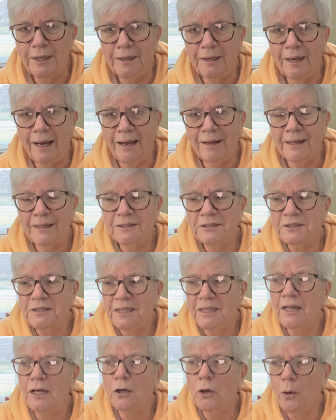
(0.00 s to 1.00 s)
in it. I can
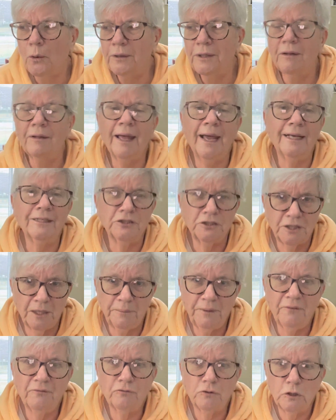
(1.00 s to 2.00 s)
see that going to last
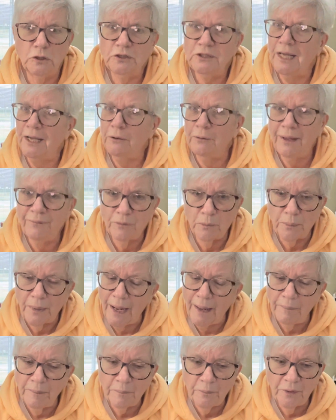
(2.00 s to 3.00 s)
shall be first. I don't have a
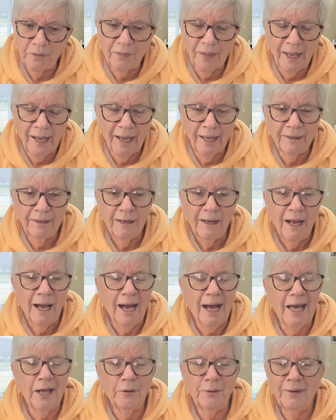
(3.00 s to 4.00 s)
problem with that.
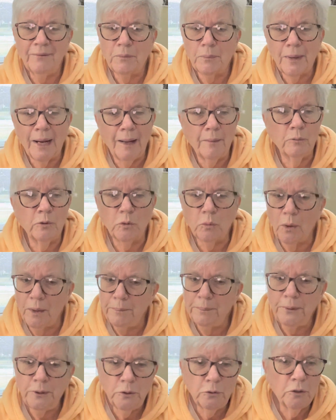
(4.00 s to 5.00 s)
I don't have a problem with
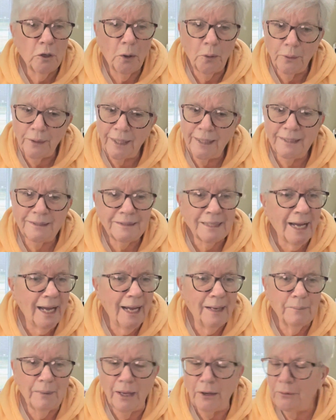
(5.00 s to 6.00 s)
one pew going at a
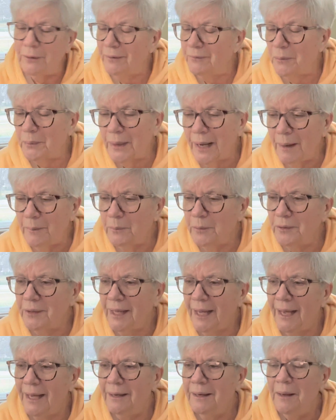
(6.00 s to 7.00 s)
time. I don't have a problem with
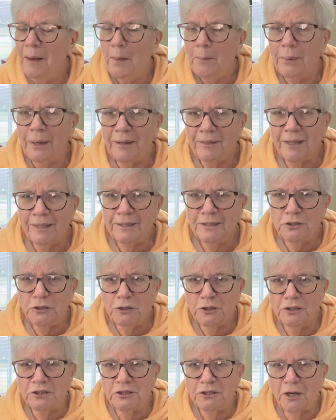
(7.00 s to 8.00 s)
that. But I think that
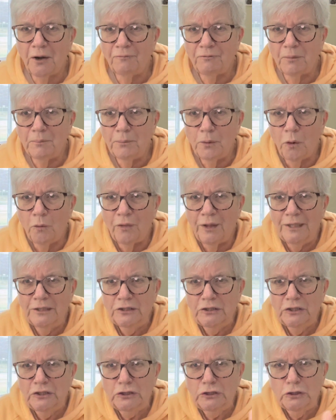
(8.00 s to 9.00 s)
you could start from both
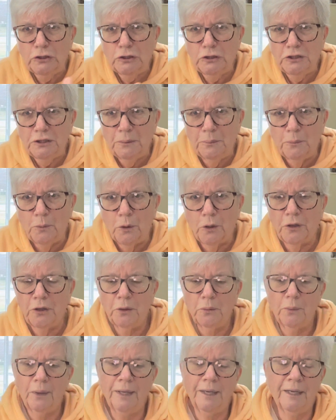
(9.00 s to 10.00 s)
ends of the church and work
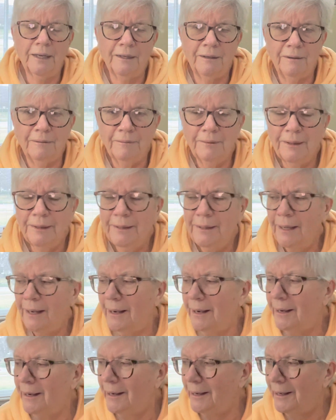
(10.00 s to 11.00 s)
your way in.
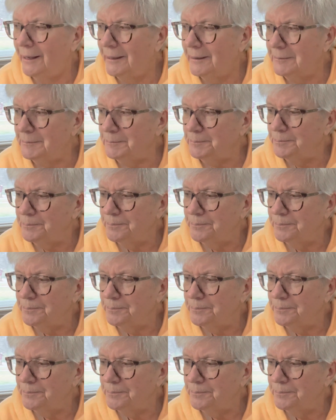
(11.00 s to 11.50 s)
But